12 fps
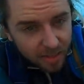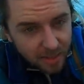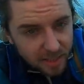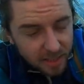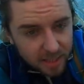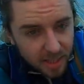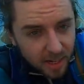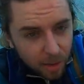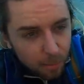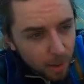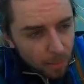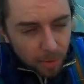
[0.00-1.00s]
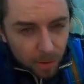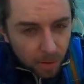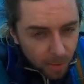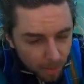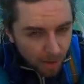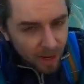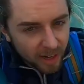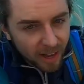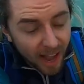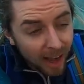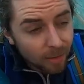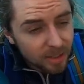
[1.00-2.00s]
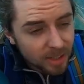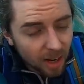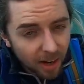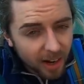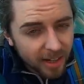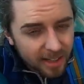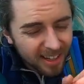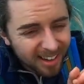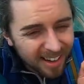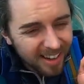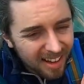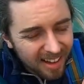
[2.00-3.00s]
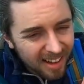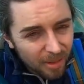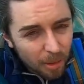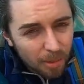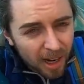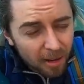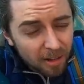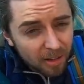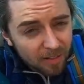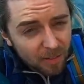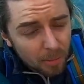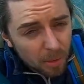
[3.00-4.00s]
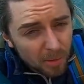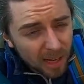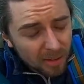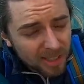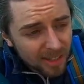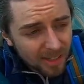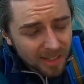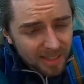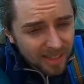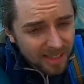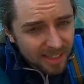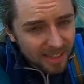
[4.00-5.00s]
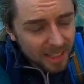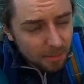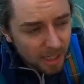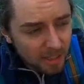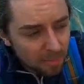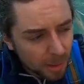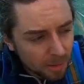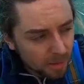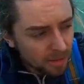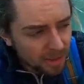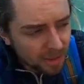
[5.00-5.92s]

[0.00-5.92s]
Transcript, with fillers: this is the little bubble. We're playing outside. We're playing football outside in these massive bubbles.